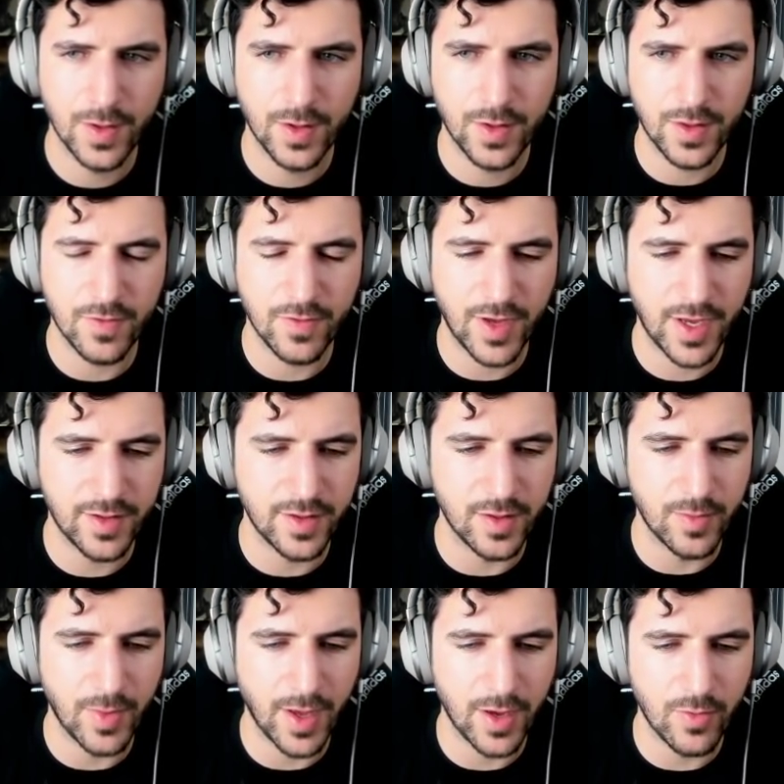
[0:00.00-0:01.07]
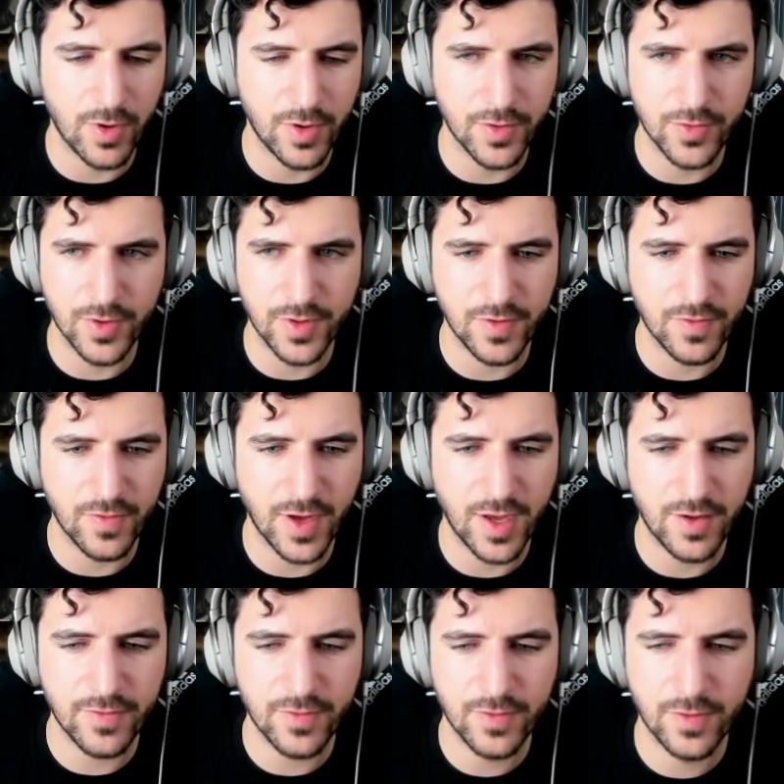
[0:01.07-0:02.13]
divided by
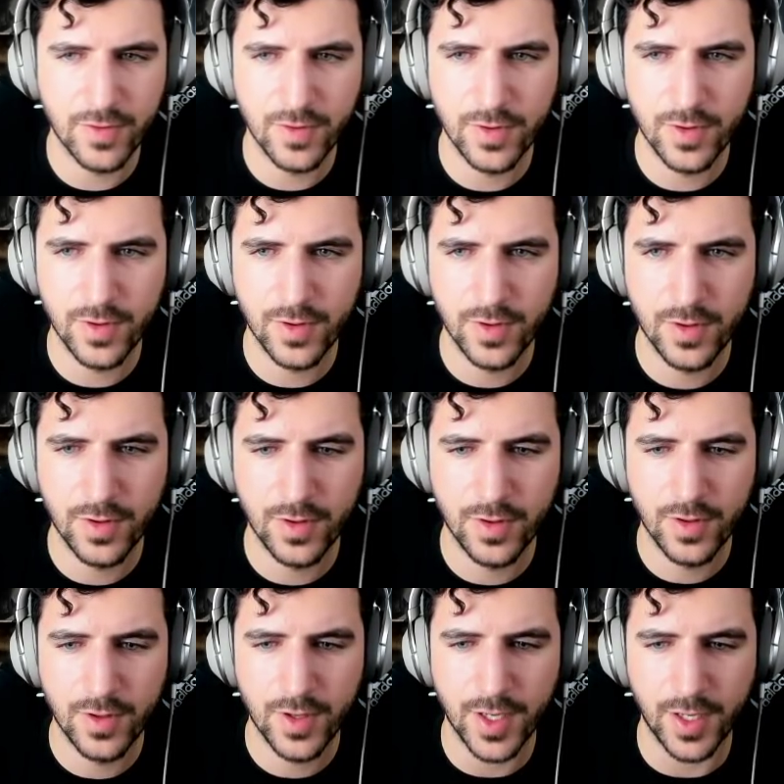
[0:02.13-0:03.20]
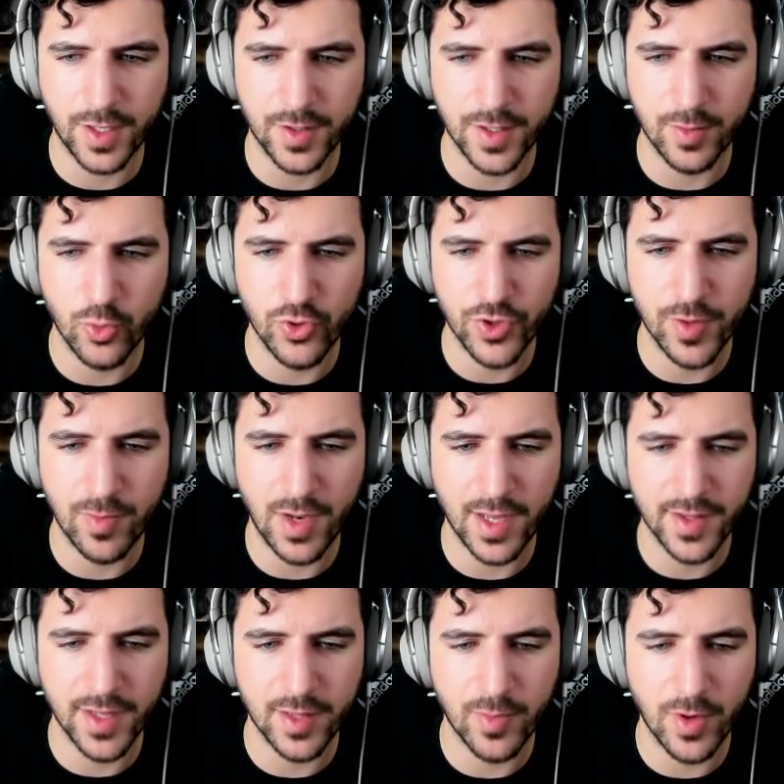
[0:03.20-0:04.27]
125, and then
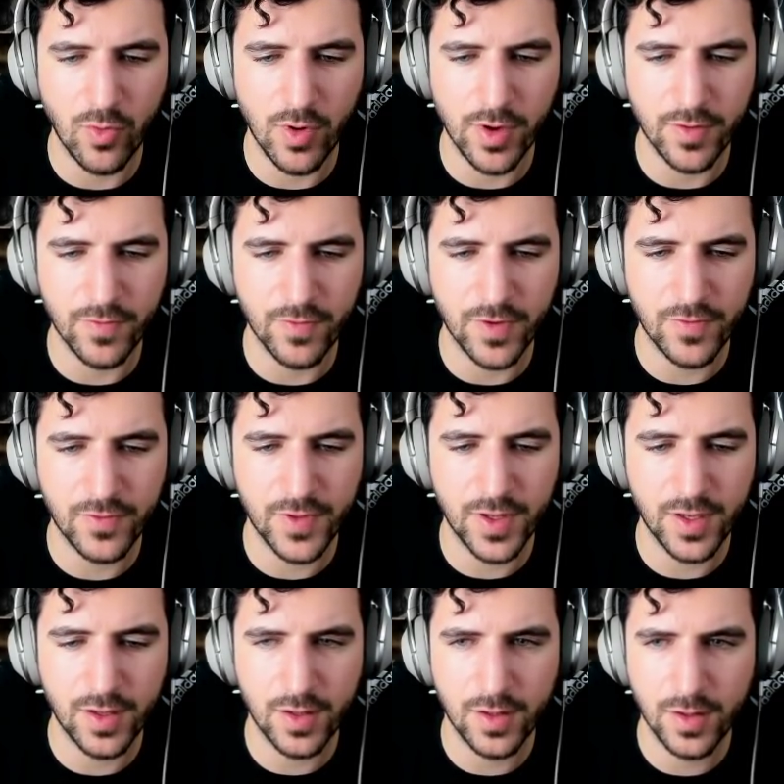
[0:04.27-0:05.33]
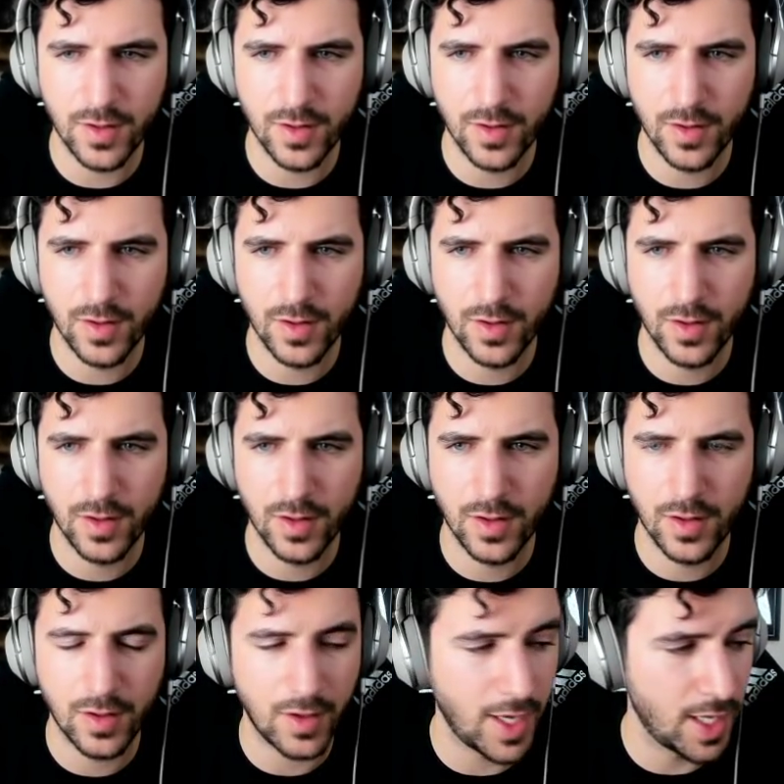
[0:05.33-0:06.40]
multiply that by 150.
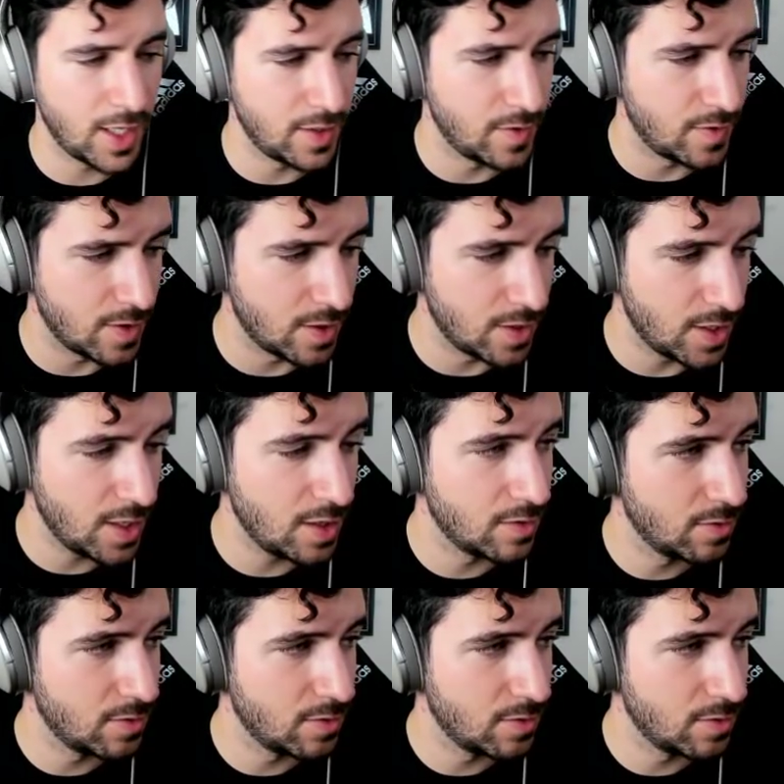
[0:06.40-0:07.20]
And yeah,